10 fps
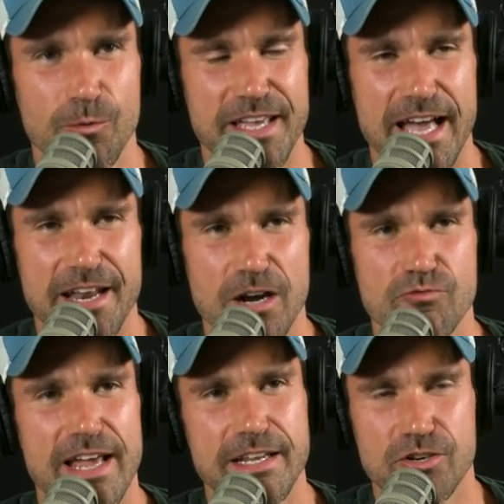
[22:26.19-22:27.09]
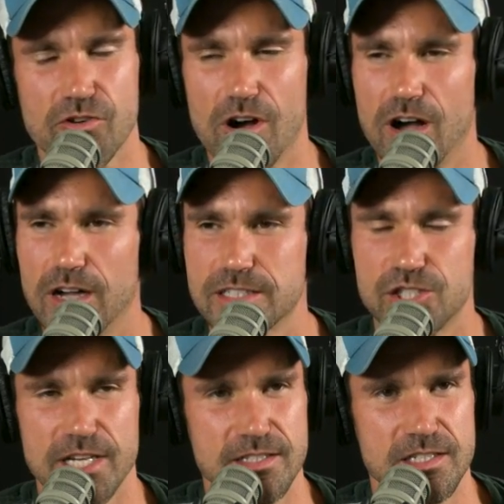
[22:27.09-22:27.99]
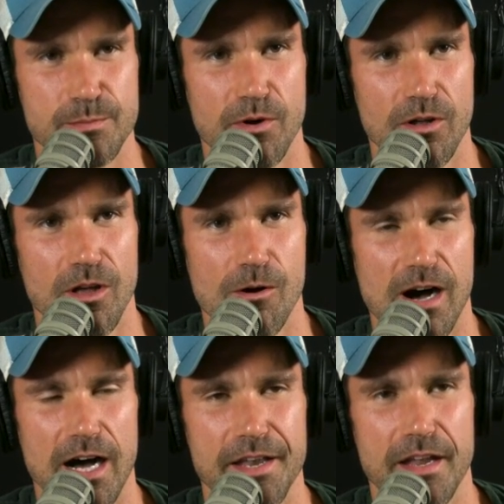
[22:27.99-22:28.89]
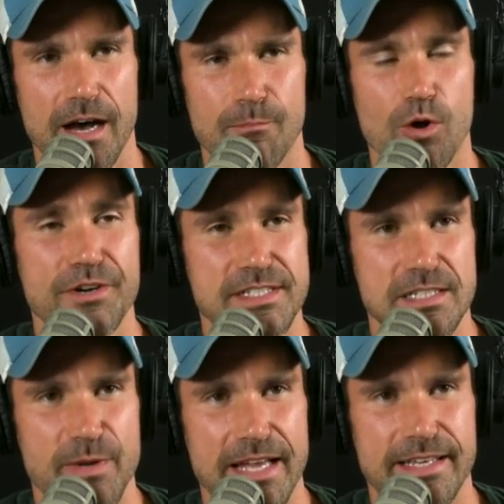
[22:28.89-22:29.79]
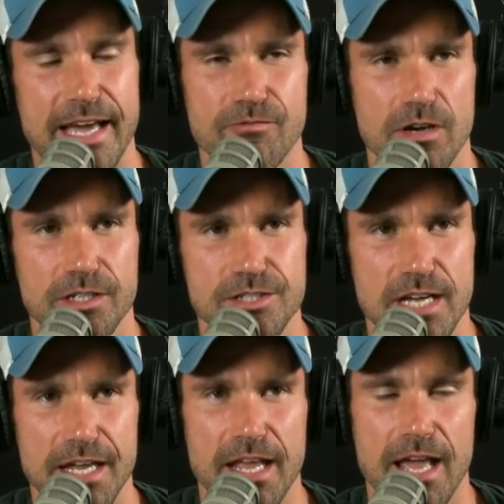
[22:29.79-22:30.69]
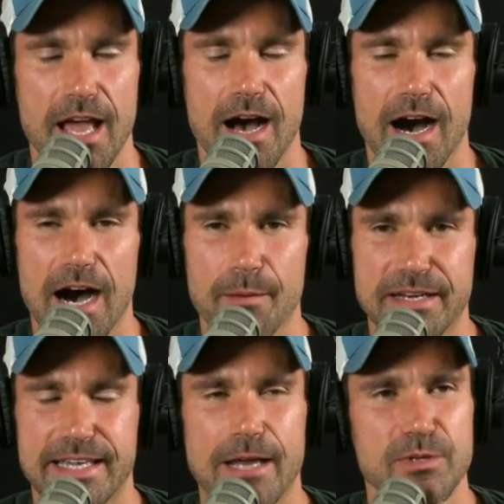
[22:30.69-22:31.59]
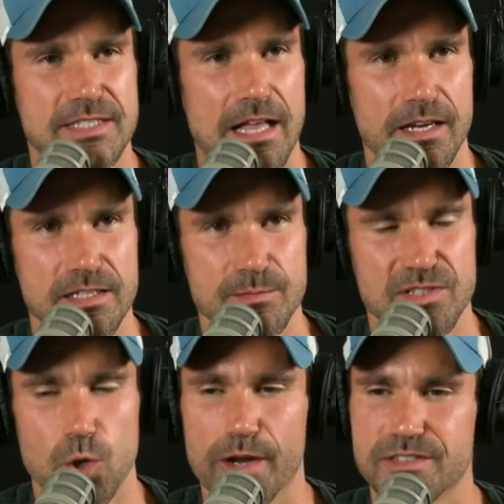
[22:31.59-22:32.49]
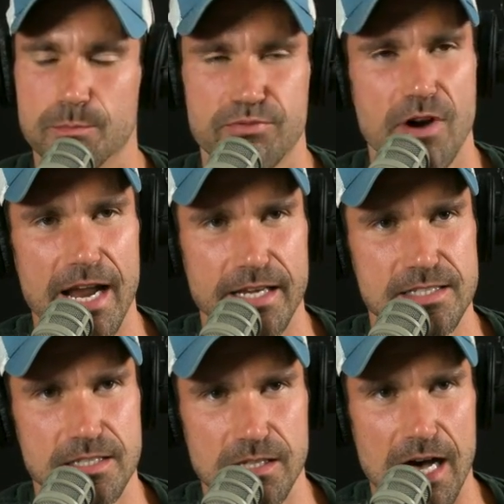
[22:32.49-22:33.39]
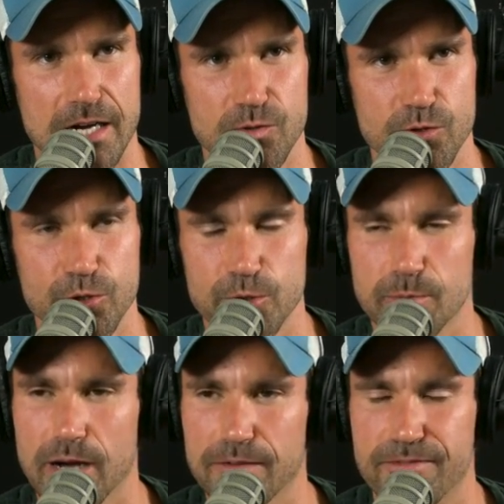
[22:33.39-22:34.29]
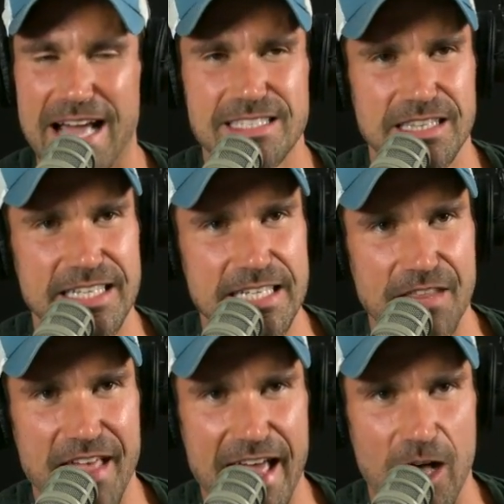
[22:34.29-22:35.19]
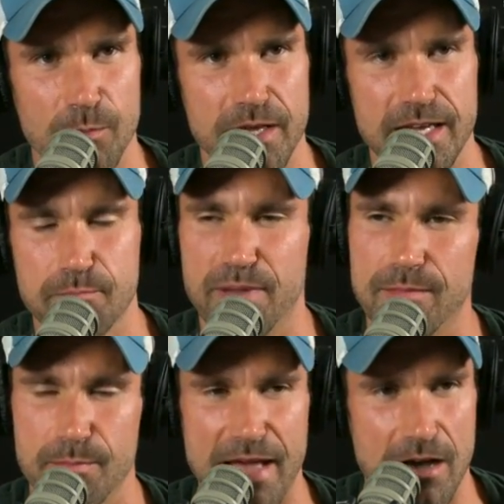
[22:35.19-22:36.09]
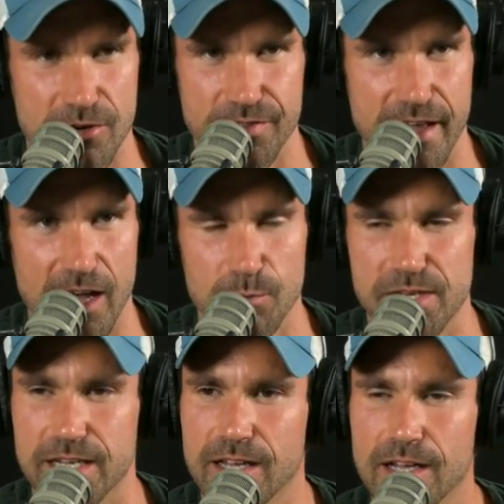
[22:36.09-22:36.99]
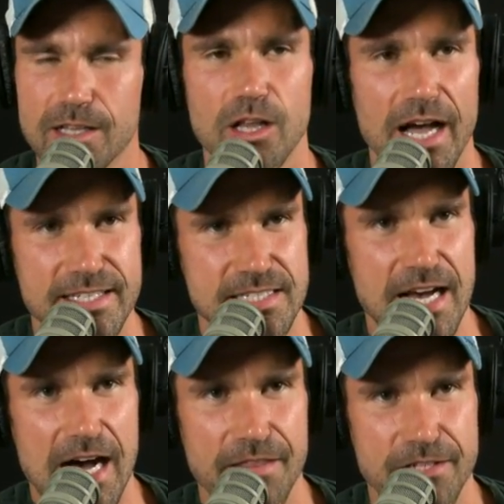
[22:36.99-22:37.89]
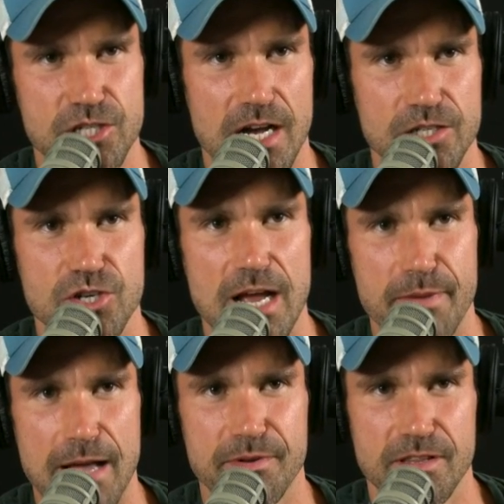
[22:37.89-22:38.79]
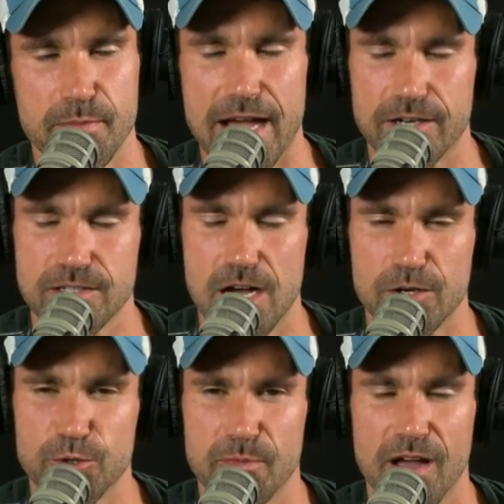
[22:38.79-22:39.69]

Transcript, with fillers: We had uh, Randy Cross, Jesse Sapolu on. Uh, more recently, we had Ken Ruettgers on. Um, and Ken was telling us some story of some pranks in the locker room uh, Vaseline on the helmet, baby powder in the helmet, a little icy hot in the jock strap happened in the Packers locker room.